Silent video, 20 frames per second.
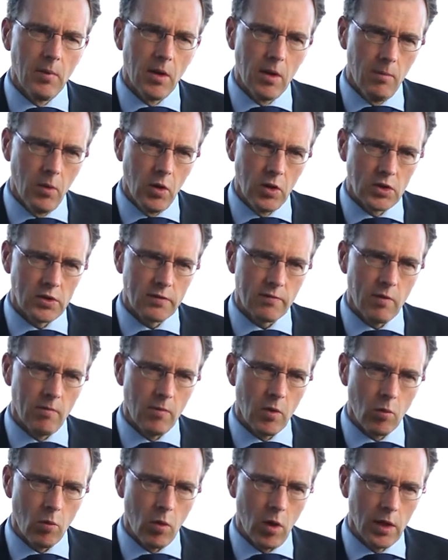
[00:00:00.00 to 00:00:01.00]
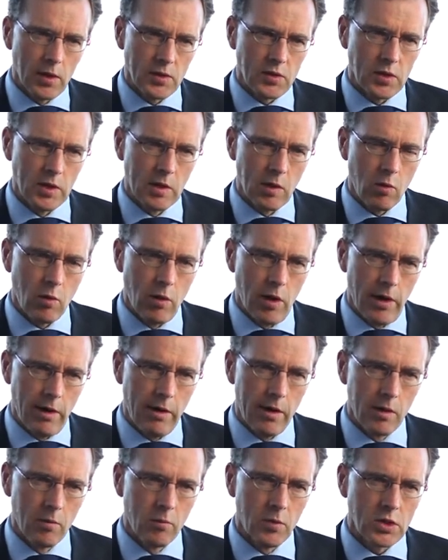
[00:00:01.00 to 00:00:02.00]
emerged from the Wallace
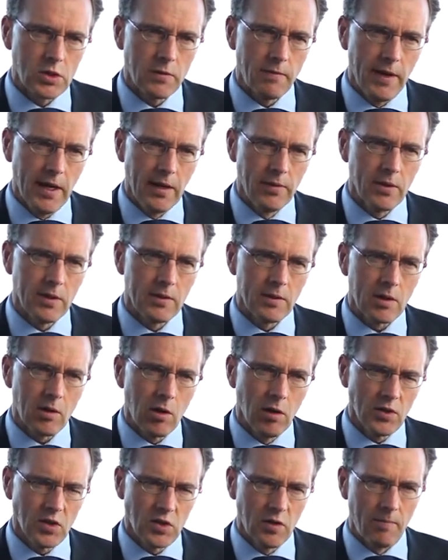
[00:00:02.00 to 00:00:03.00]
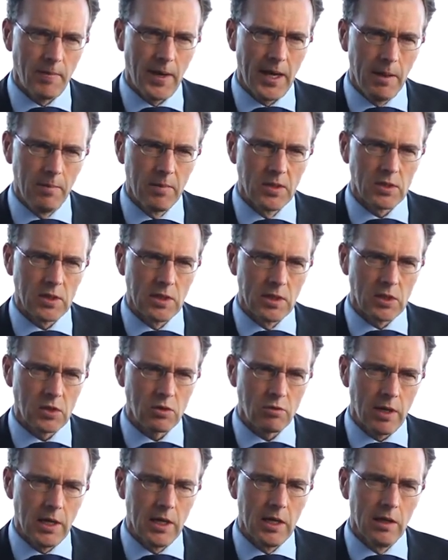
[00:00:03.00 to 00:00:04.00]
Inquiry, which found that the cost of payments in
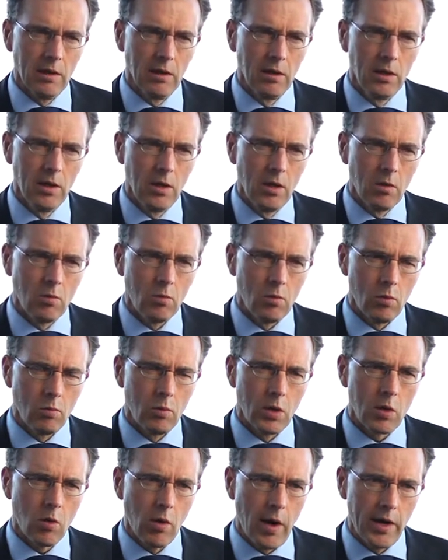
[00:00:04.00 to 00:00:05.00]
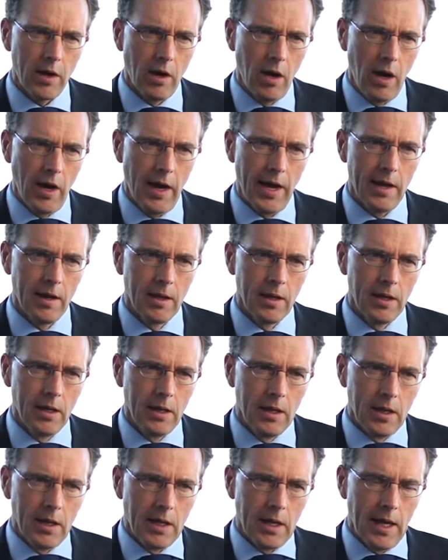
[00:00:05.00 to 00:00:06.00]
Australia were quite high,
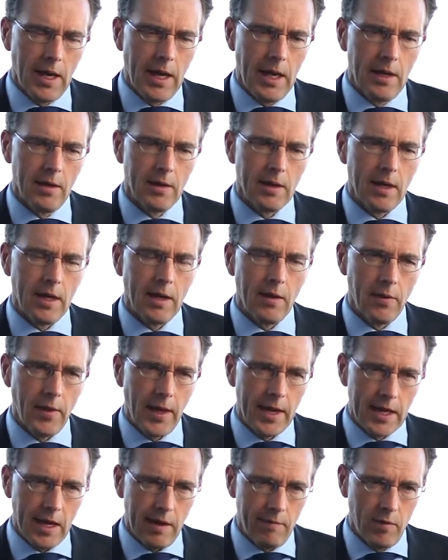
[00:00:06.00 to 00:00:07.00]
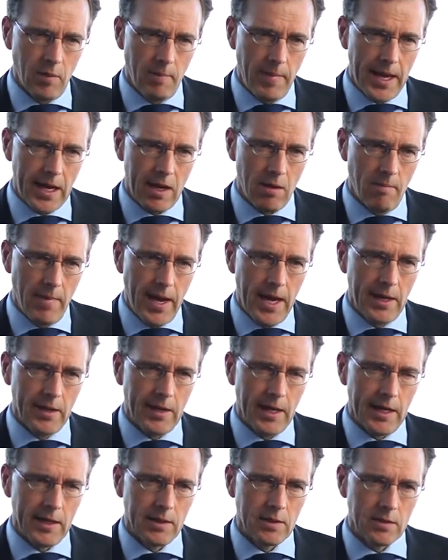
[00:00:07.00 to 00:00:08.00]
and they gave the bank a
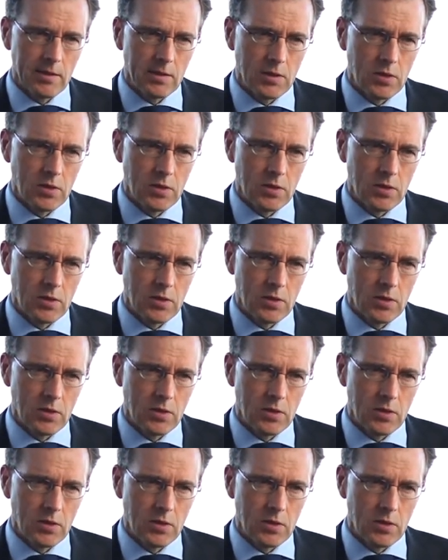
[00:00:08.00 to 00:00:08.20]
mandate